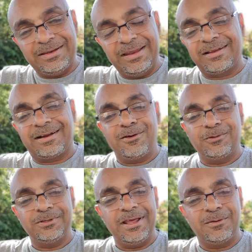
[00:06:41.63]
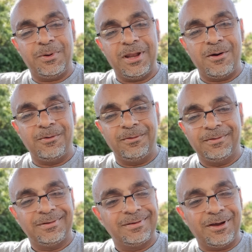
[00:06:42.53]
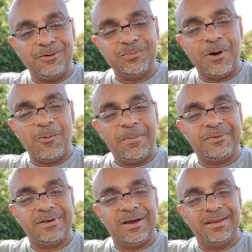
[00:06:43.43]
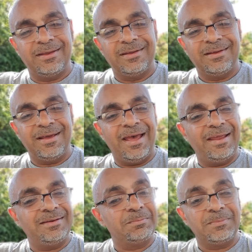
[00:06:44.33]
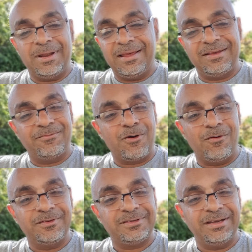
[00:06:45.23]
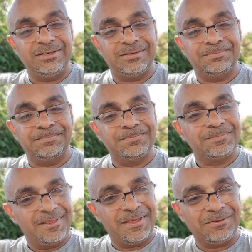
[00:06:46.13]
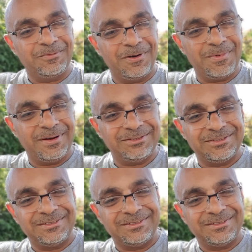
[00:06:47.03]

Click on the link below, go to my website, and let's have a conversation. Thank you very much.